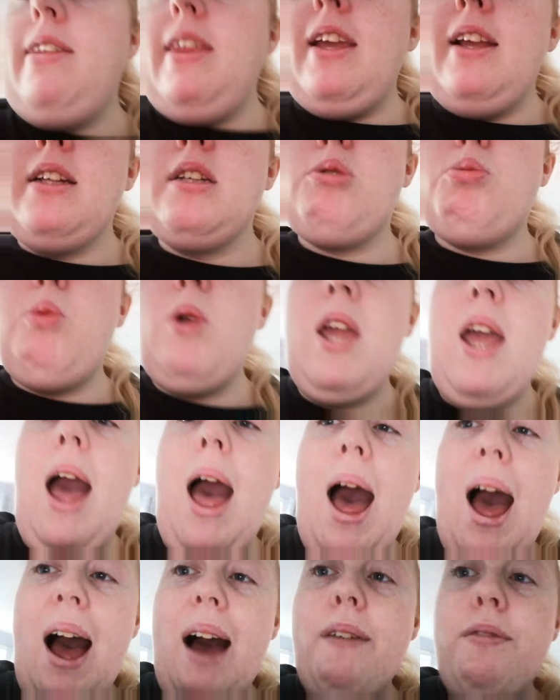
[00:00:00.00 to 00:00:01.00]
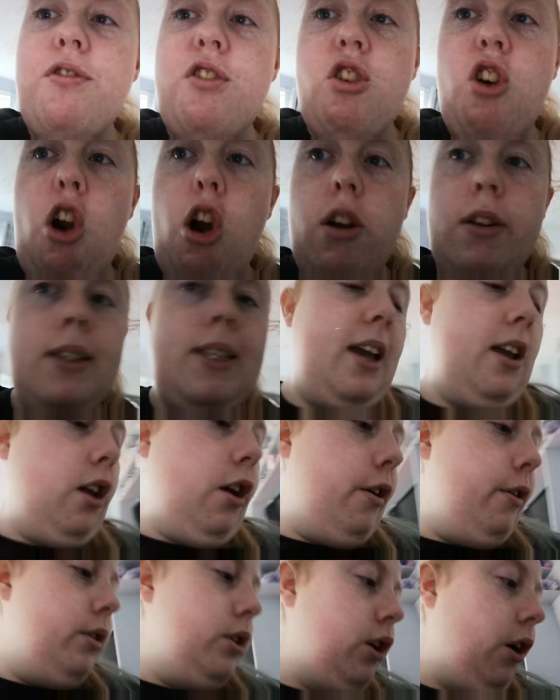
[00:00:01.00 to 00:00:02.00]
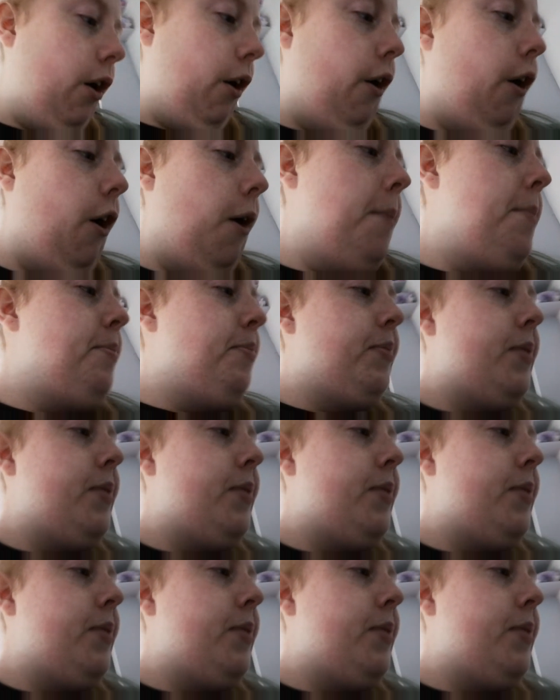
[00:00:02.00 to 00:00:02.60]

things we have for our decos are,